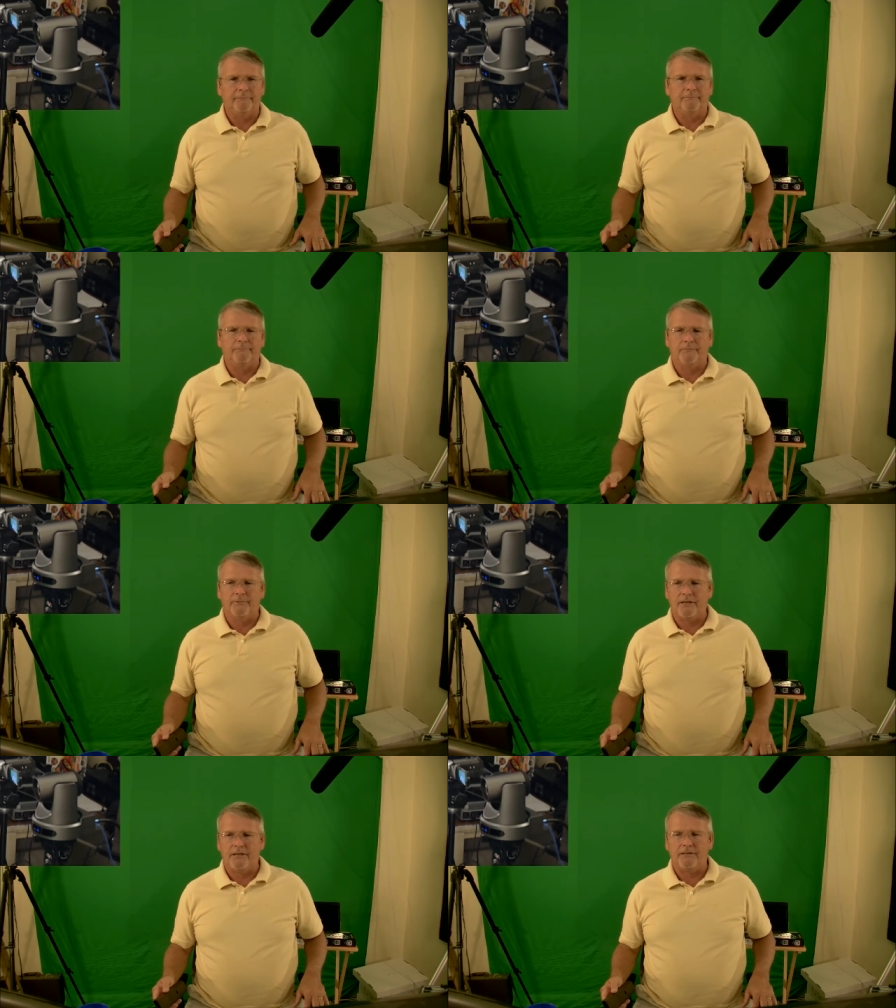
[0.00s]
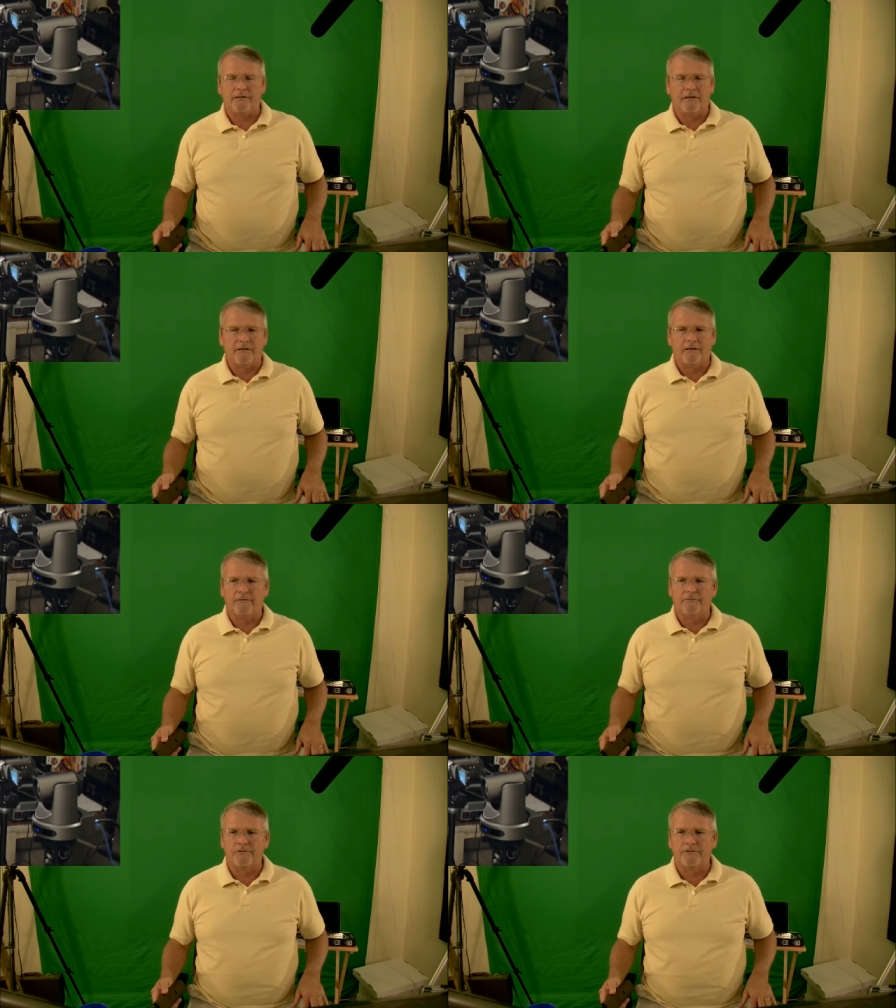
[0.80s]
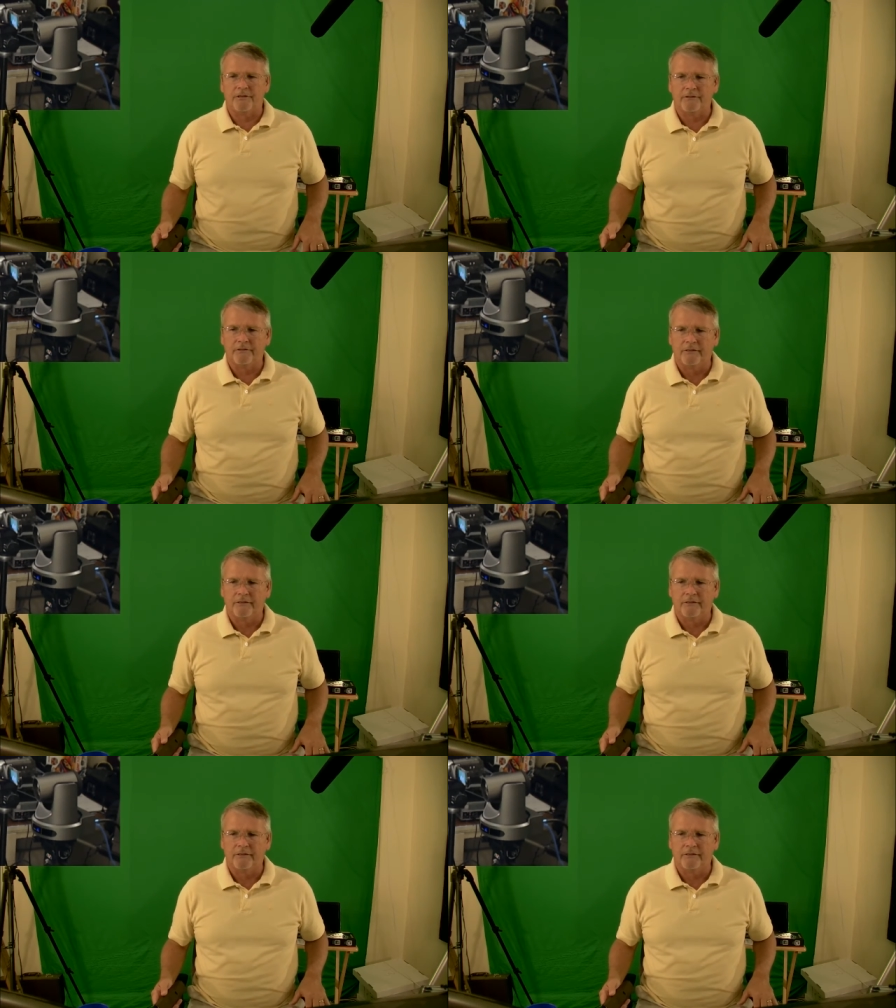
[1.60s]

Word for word: a conference center,